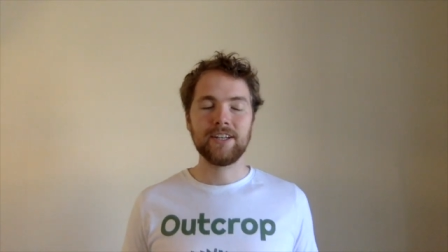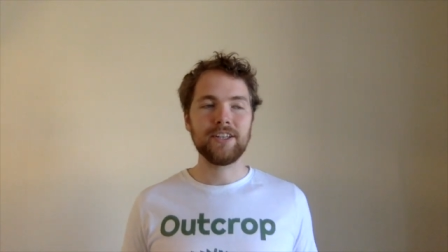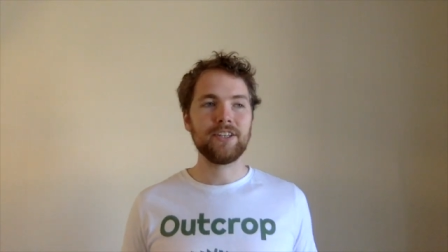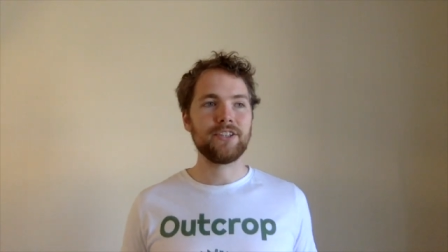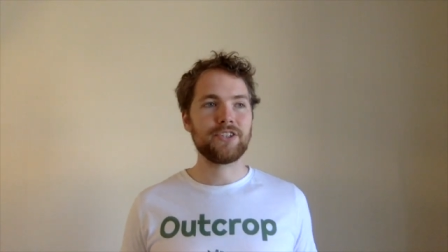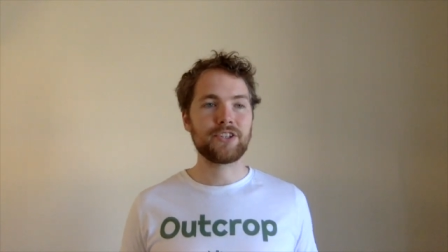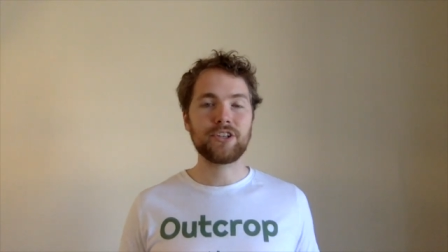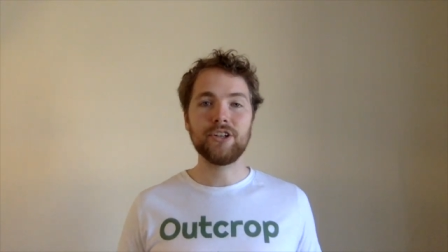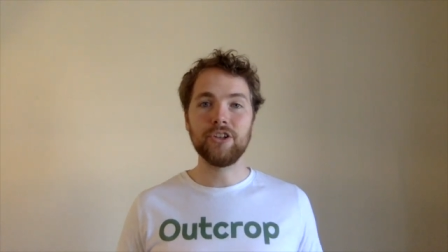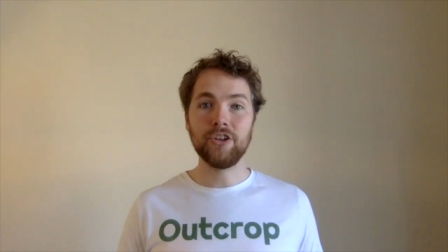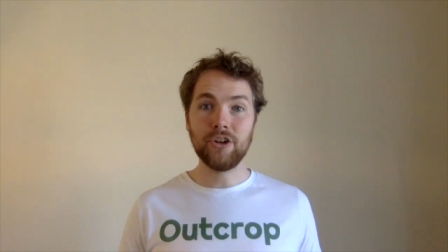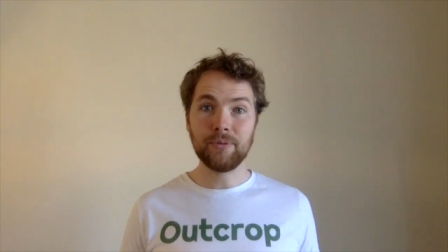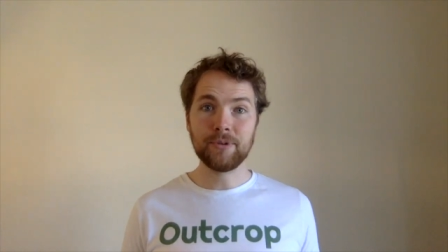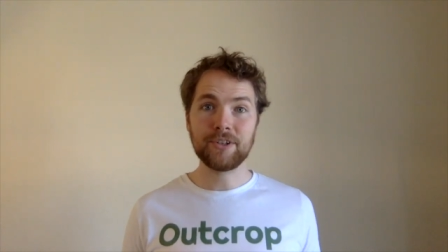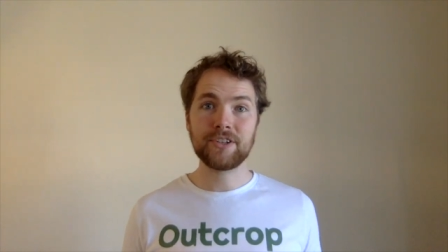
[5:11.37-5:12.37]
is
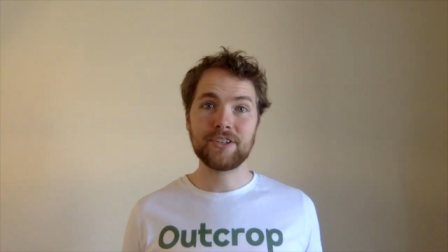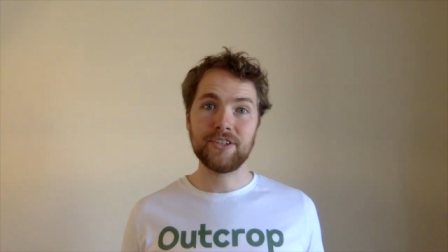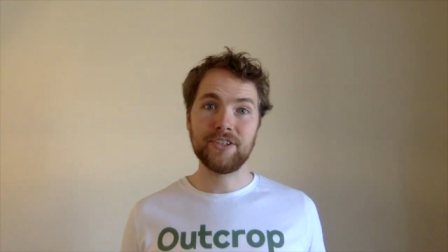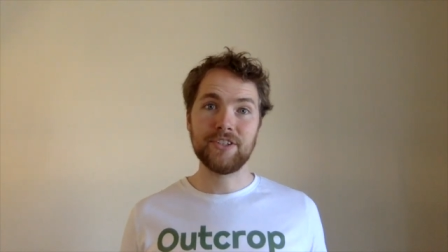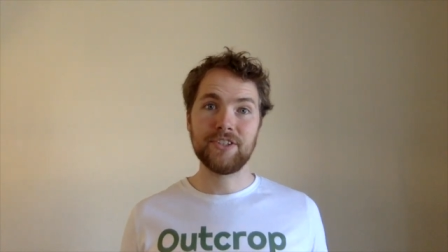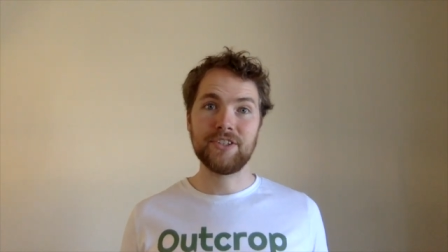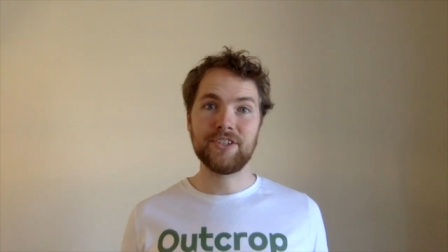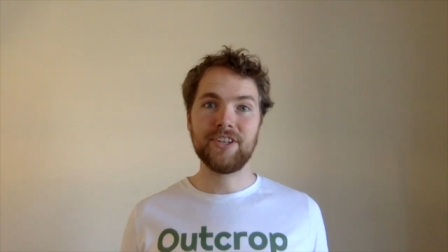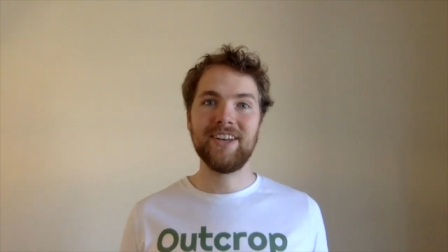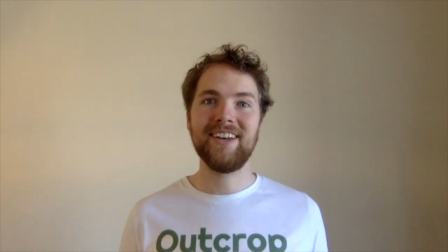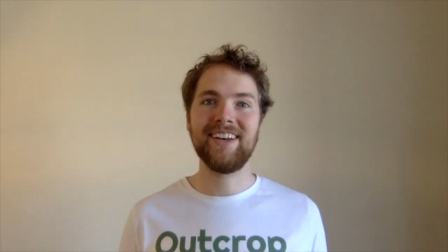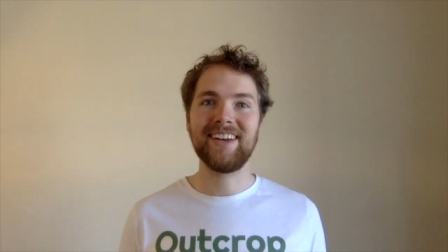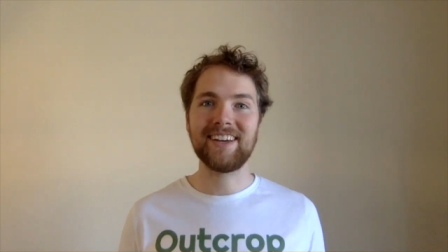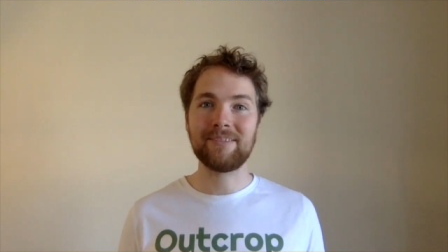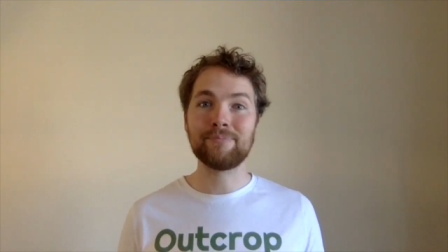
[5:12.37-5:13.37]
kilometers
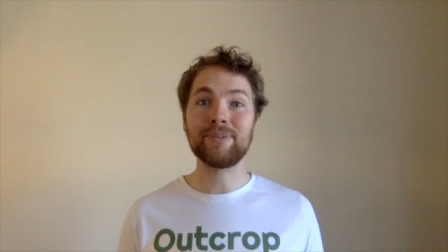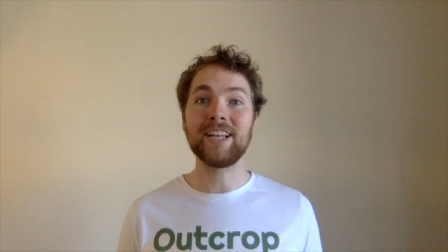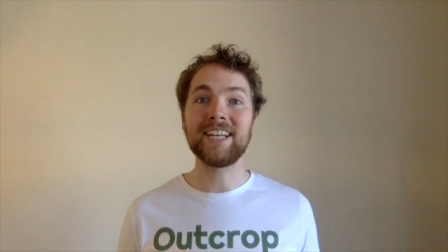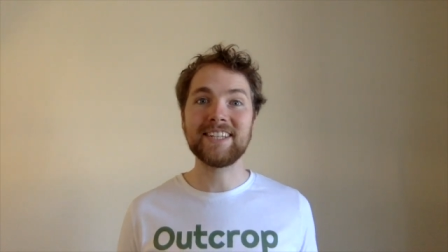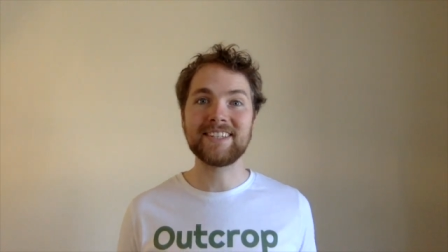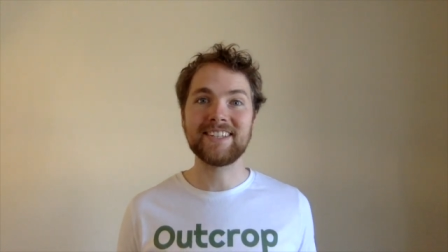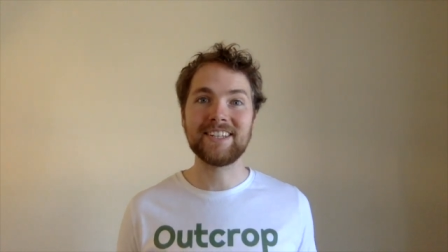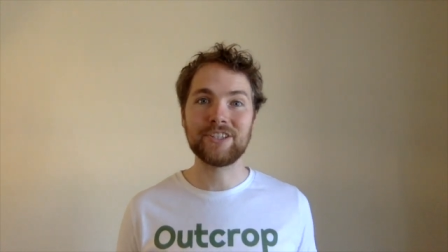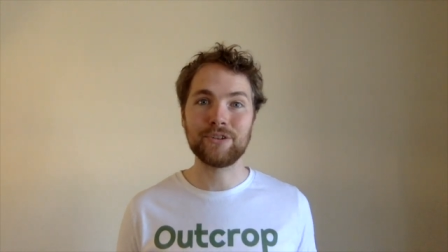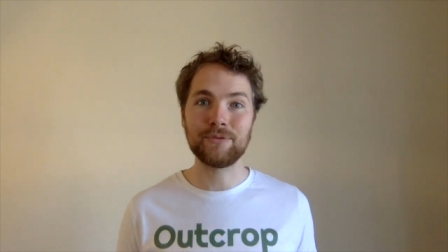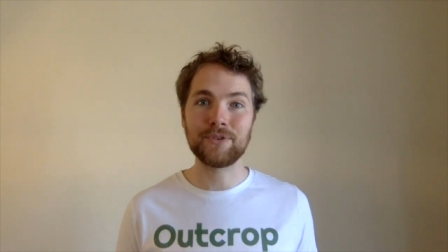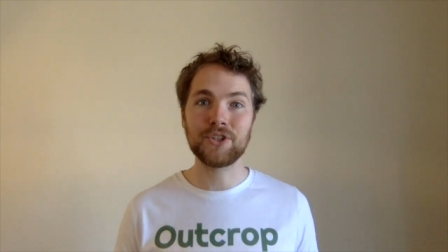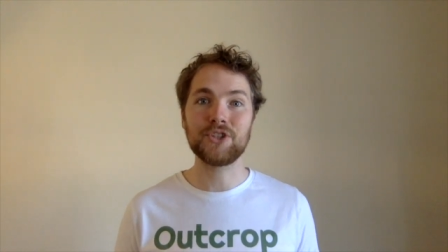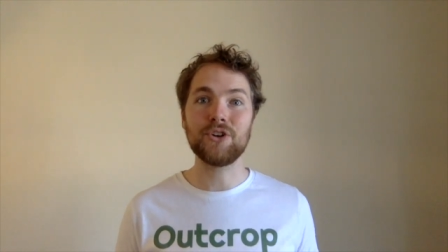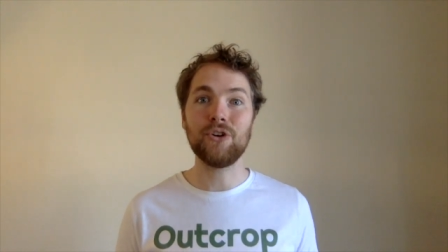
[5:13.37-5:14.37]
in places
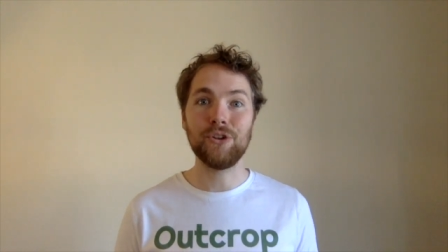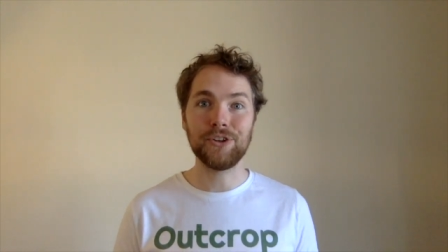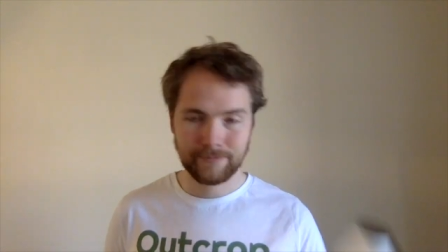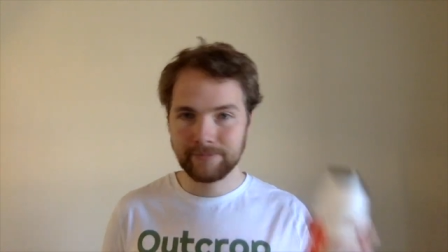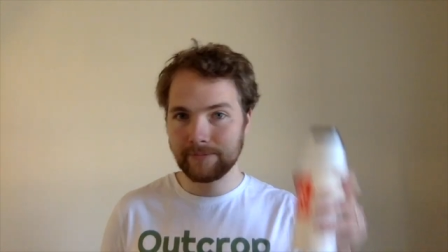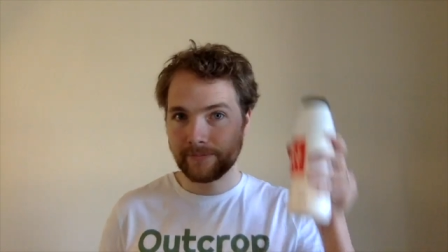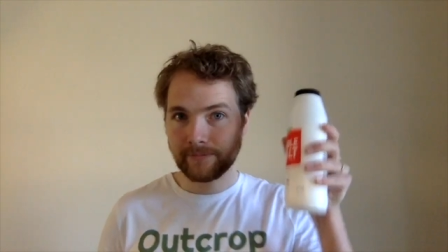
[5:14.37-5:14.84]
of salt.